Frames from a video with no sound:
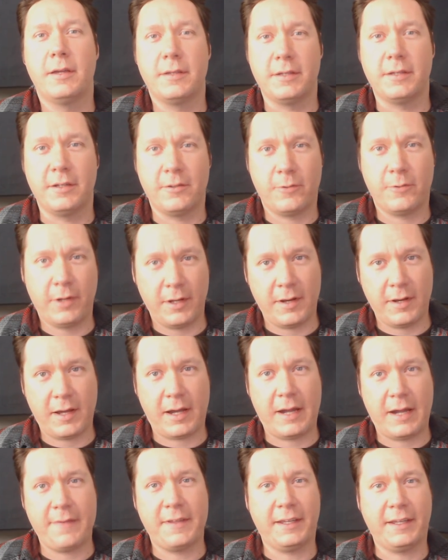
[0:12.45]
You know what?
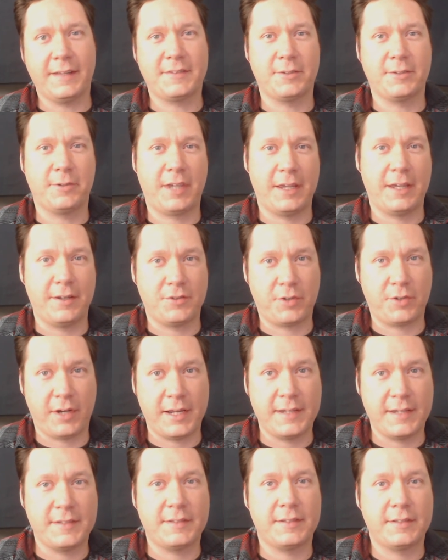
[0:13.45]
I think it's okay to
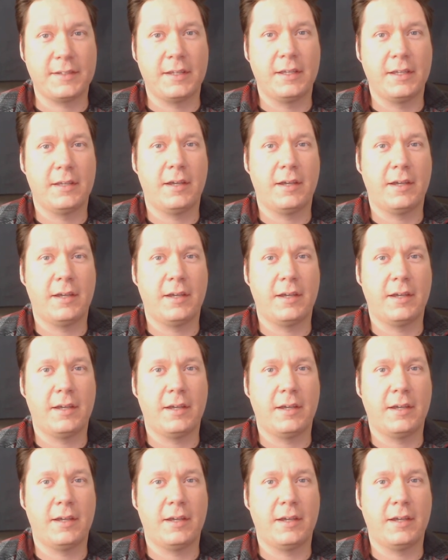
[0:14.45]
trace.